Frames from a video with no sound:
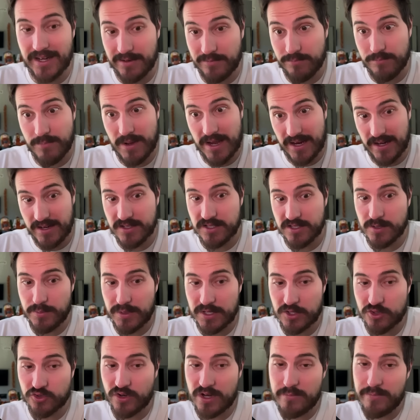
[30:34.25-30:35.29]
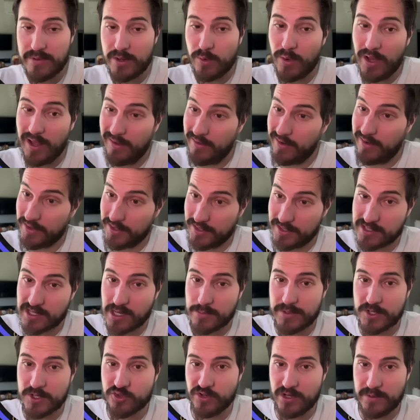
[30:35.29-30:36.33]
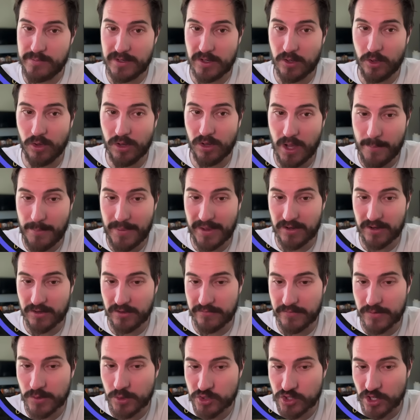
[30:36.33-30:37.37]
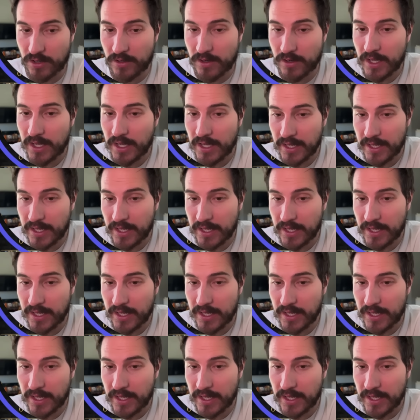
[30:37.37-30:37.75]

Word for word: And man, has it been treating me well, and I think it's going to be treating me a whole lot better in the future.